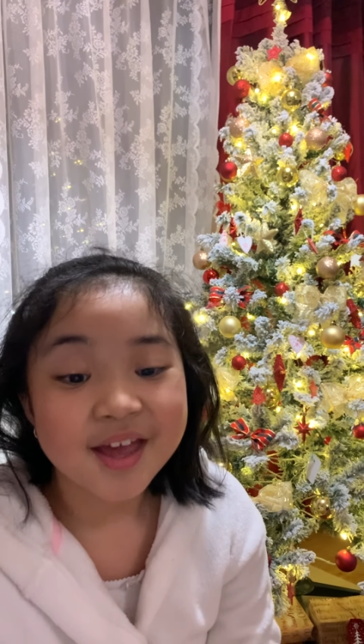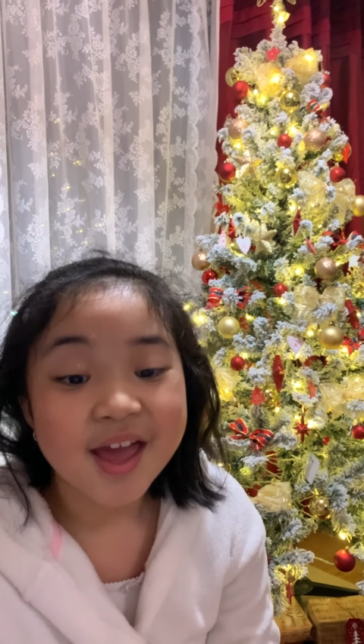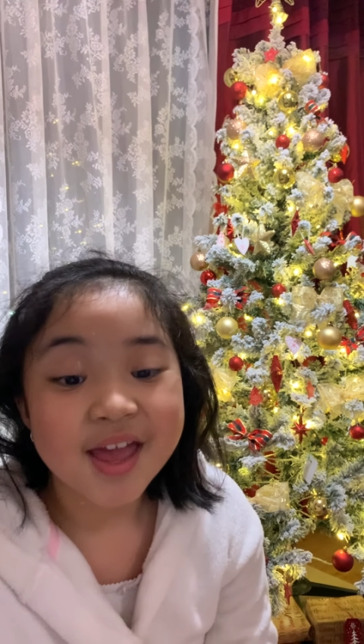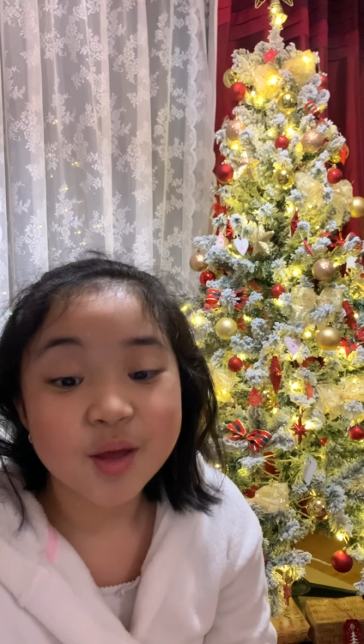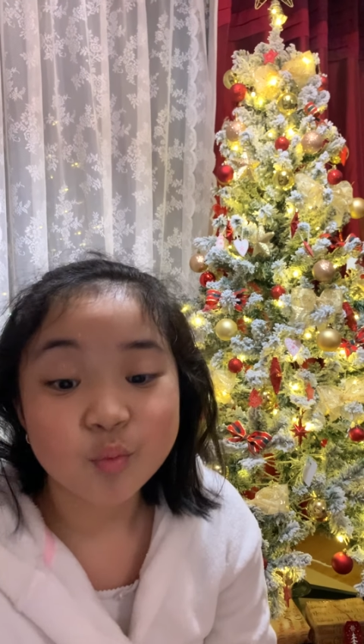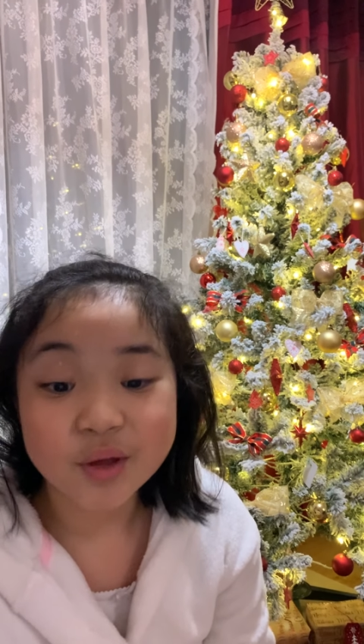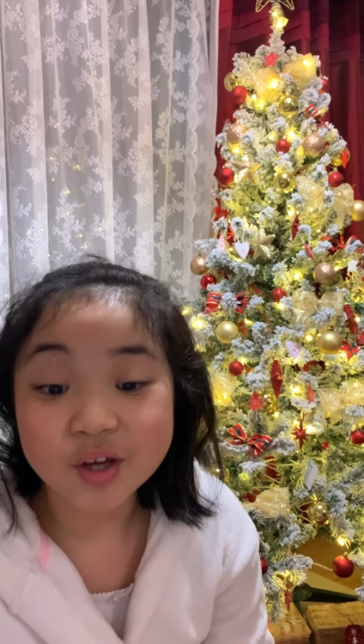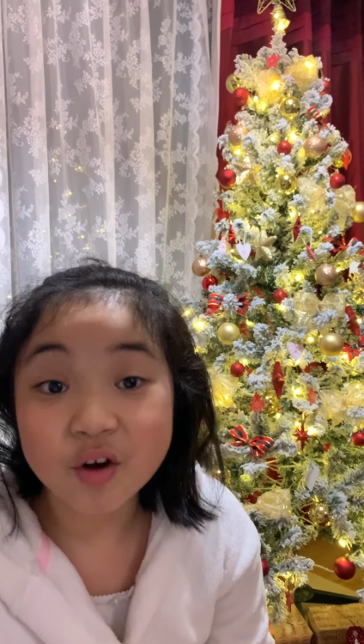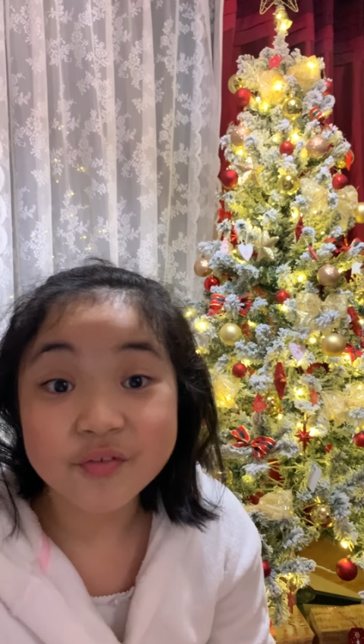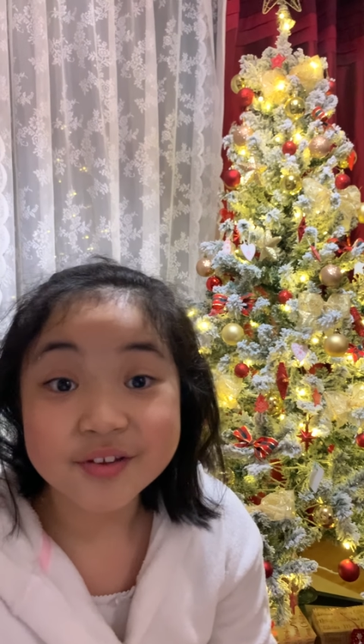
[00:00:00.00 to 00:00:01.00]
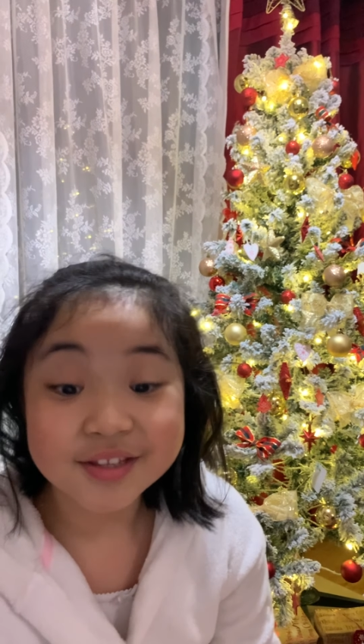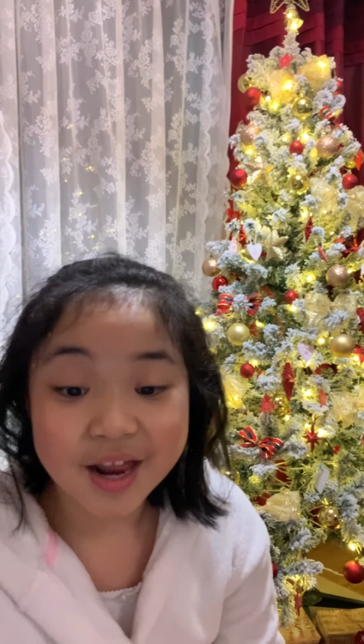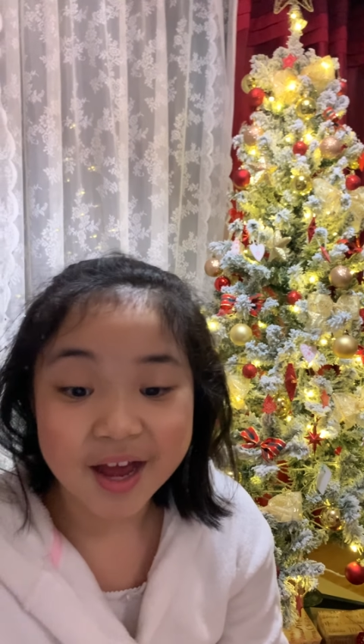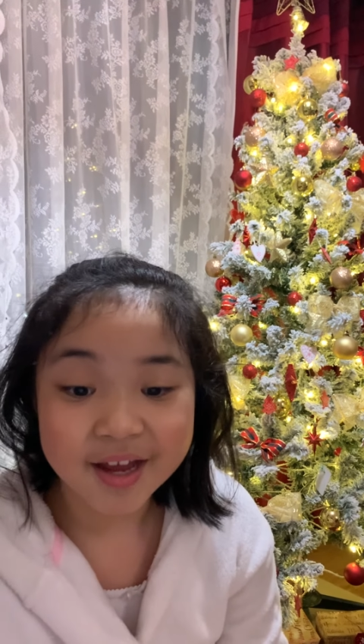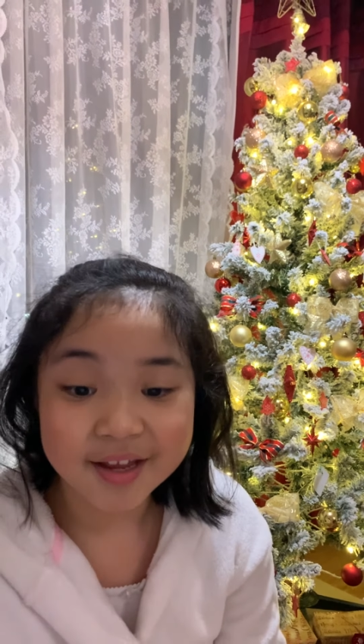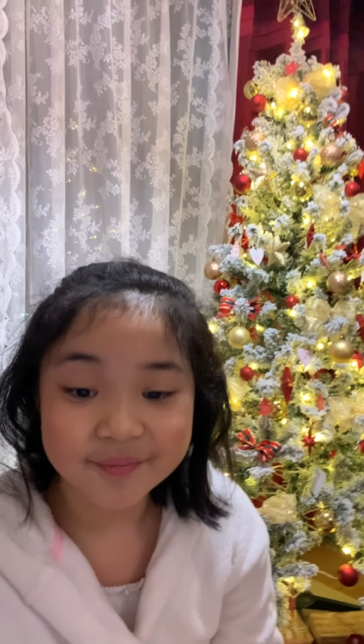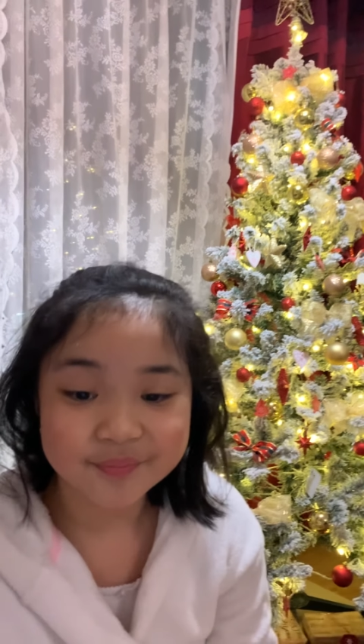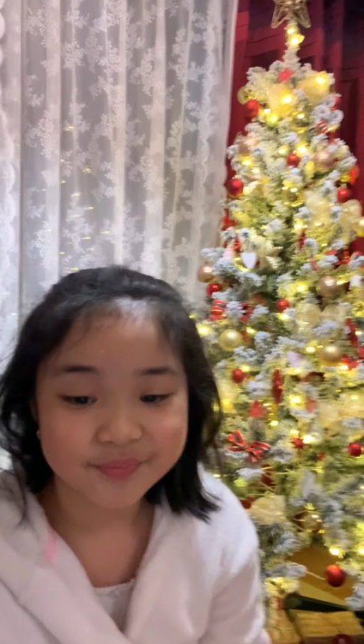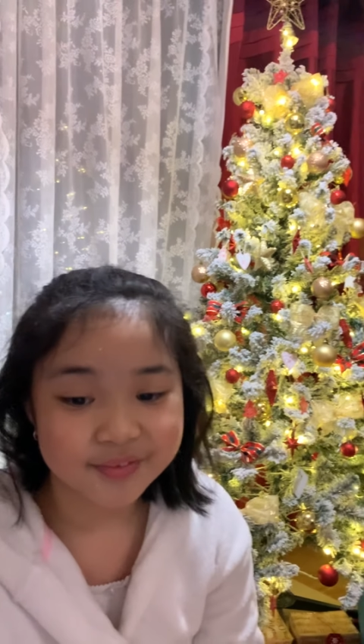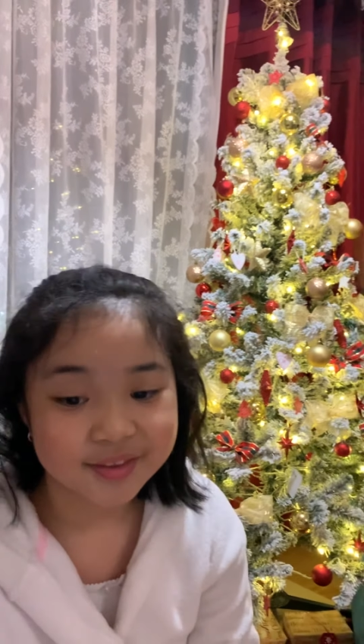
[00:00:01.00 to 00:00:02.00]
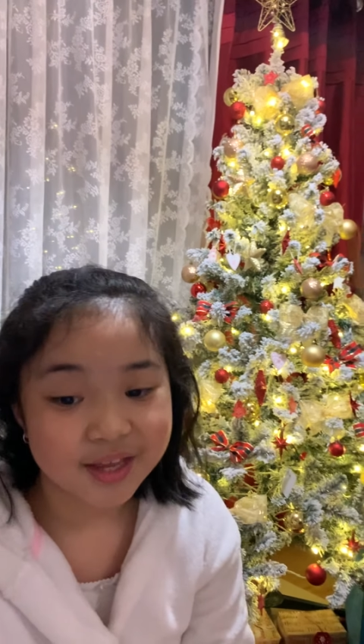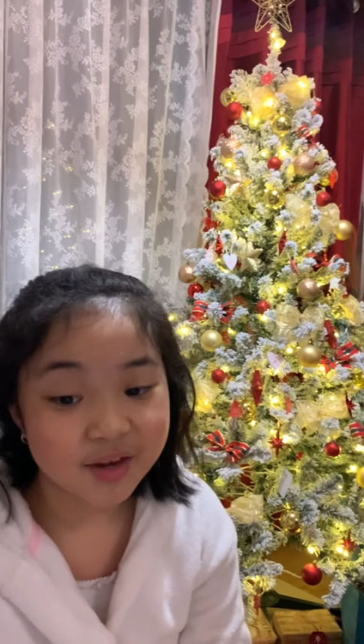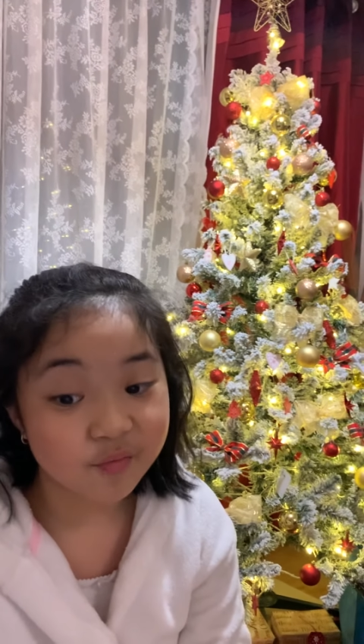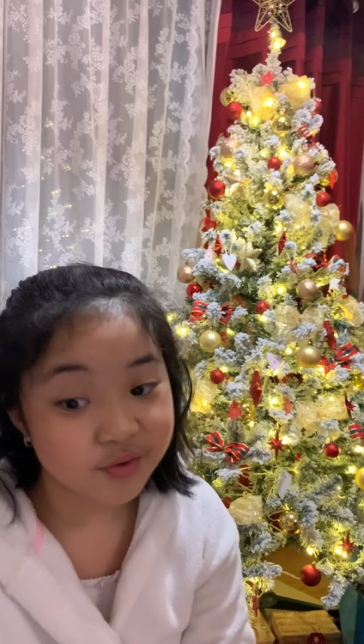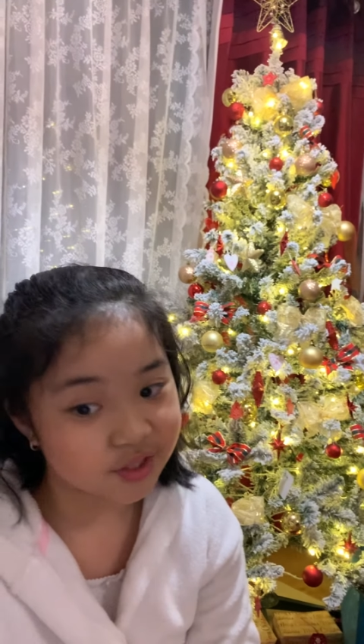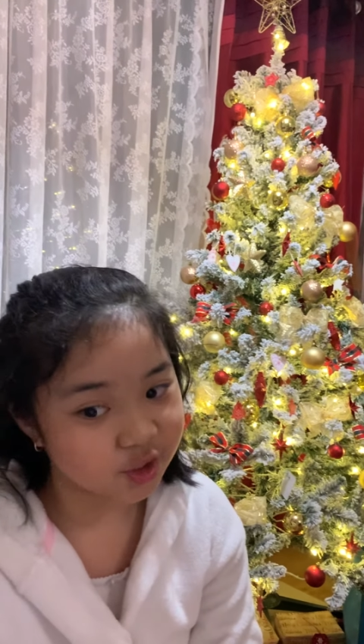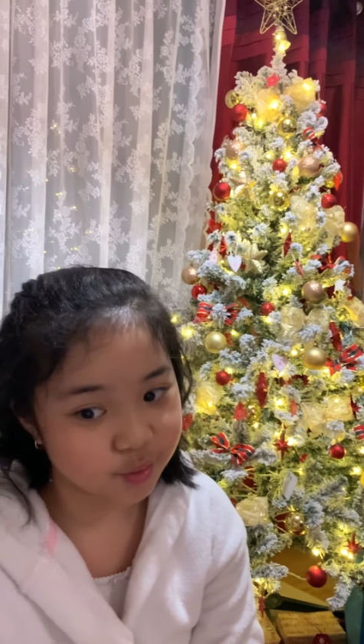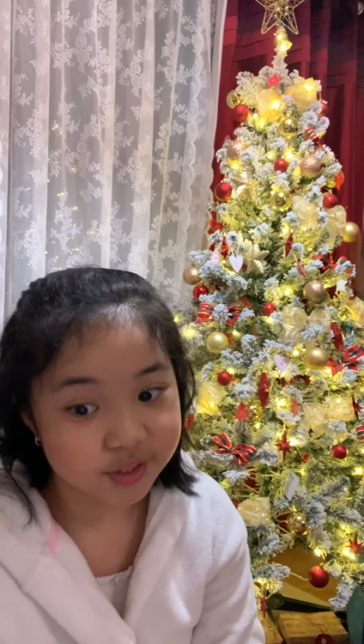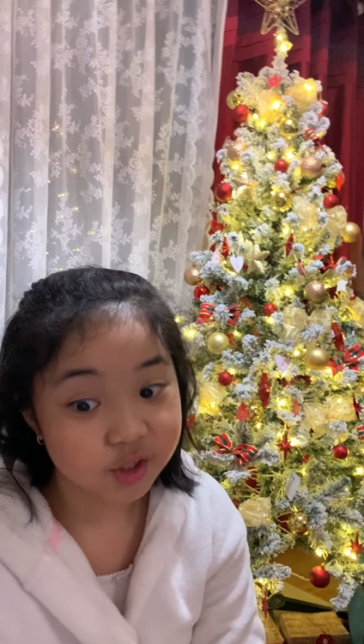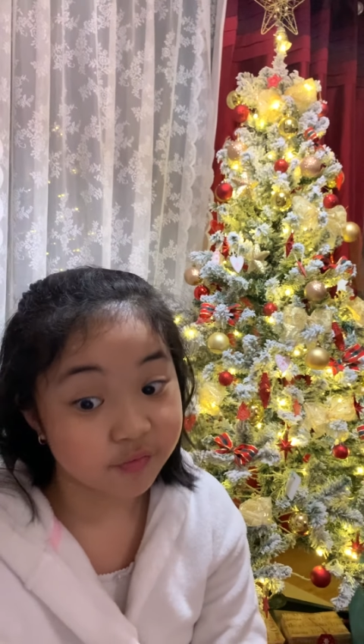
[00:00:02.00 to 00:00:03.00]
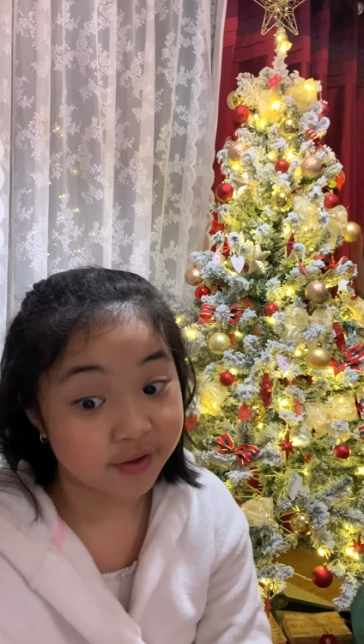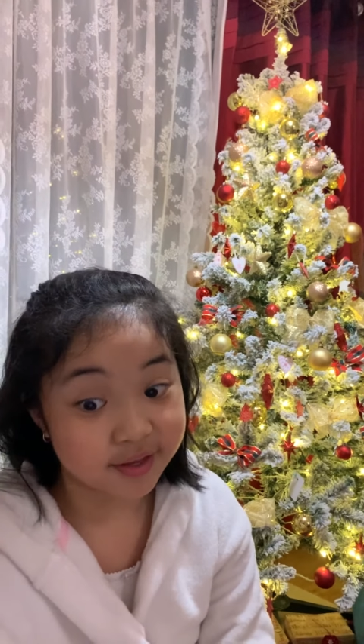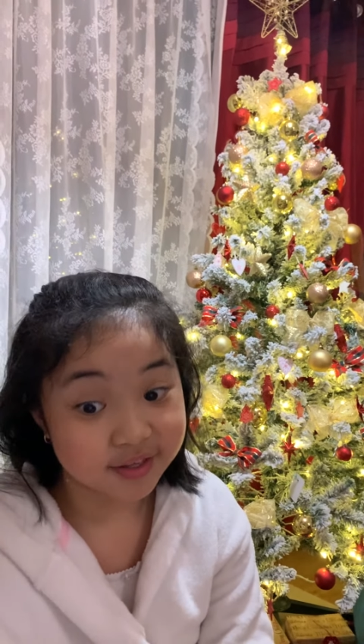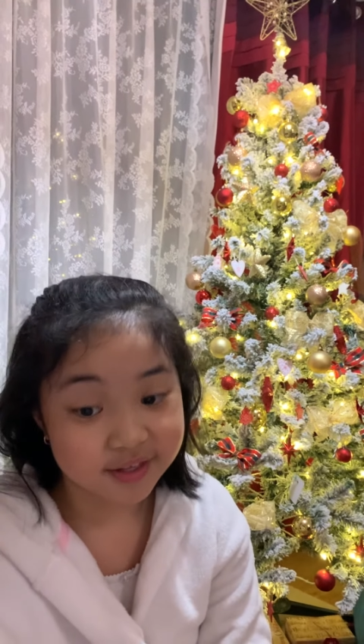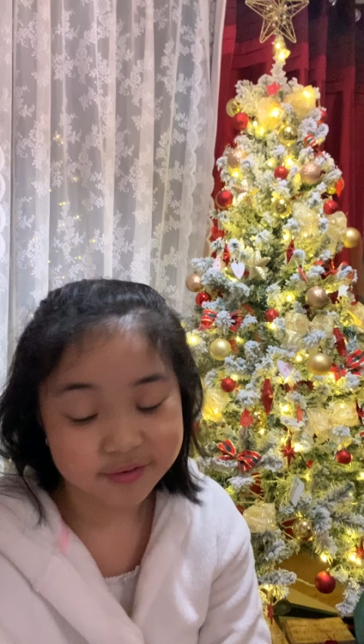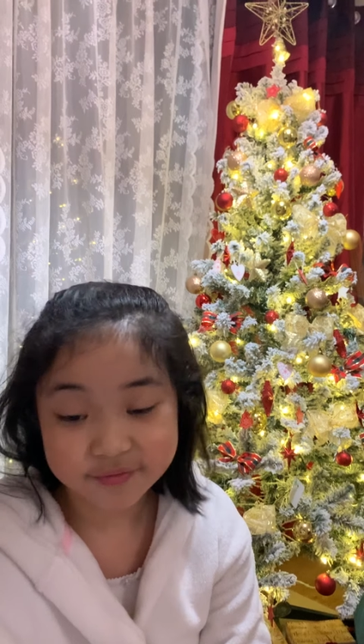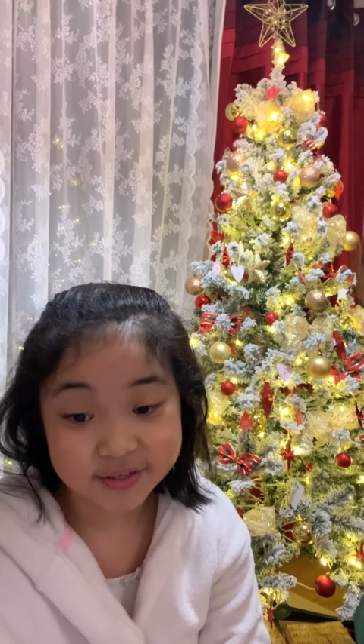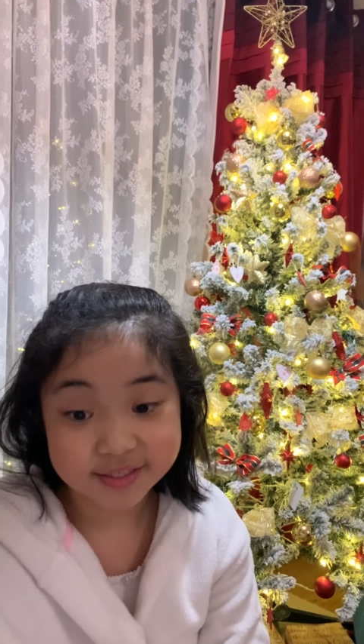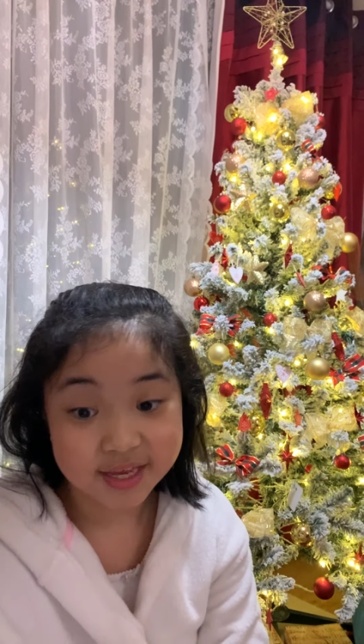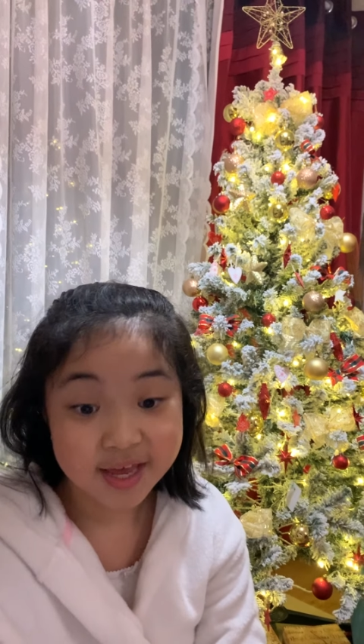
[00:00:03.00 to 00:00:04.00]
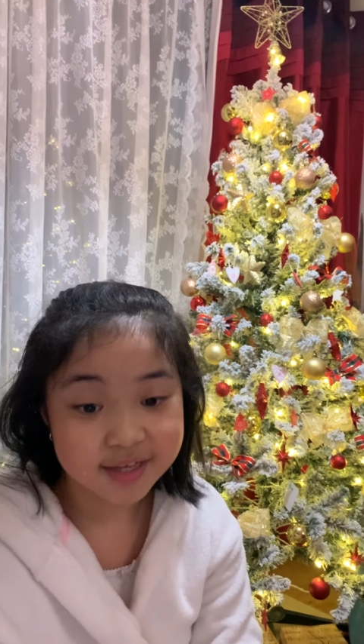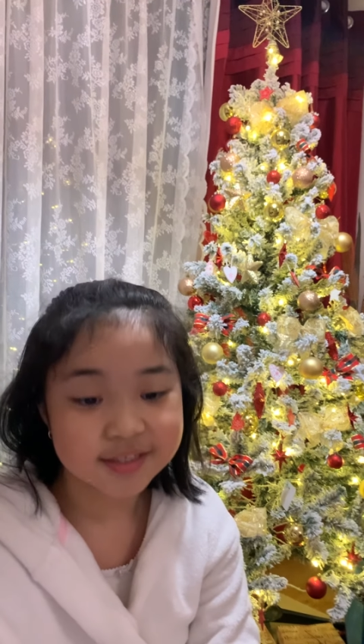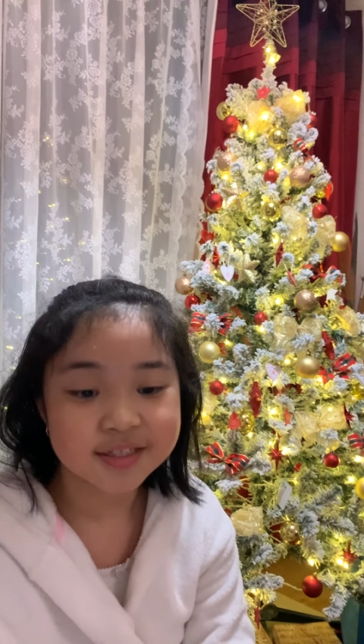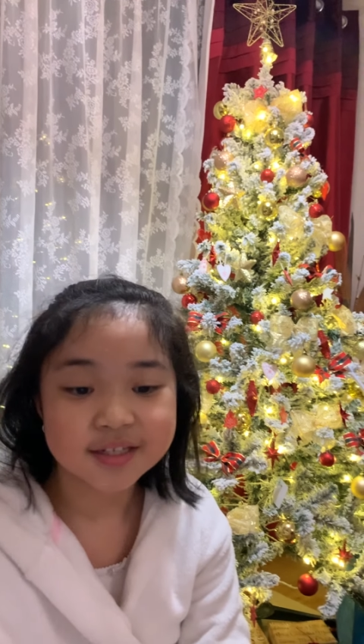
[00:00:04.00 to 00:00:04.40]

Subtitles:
A wink of an eye and with a twist of his head